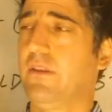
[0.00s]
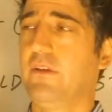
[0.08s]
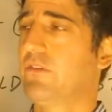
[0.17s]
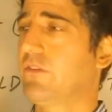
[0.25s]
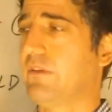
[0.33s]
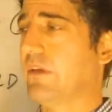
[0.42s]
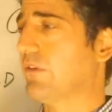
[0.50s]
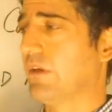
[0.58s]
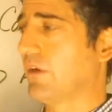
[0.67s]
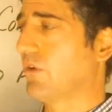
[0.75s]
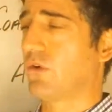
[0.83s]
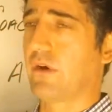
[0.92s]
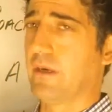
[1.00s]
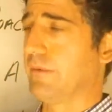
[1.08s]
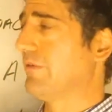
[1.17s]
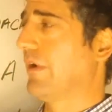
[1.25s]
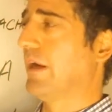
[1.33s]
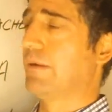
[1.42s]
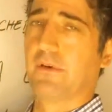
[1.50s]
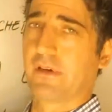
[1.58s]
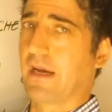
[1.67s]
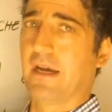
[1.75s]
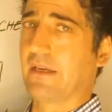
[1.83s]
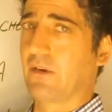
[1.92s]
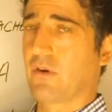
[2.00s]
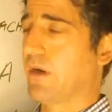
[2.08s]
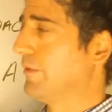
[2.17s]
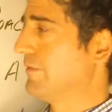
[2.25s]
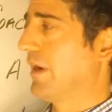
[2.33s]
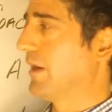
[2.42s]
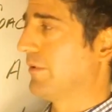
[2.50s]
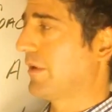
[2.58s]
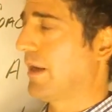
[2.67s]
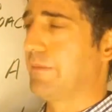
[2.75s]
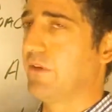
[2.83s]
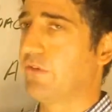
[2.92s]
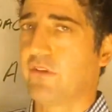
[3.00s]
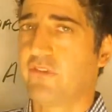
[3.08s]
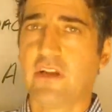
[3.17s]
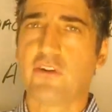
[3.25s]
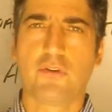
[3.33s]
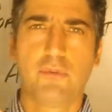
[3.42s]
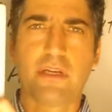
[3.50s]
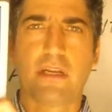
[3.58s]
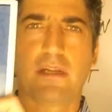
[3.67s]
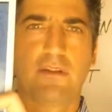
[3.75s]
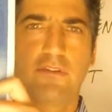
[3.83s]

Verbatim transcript: This is an incredibly valuable guide. Incredibly valuable guide. I mean, this is essential reading.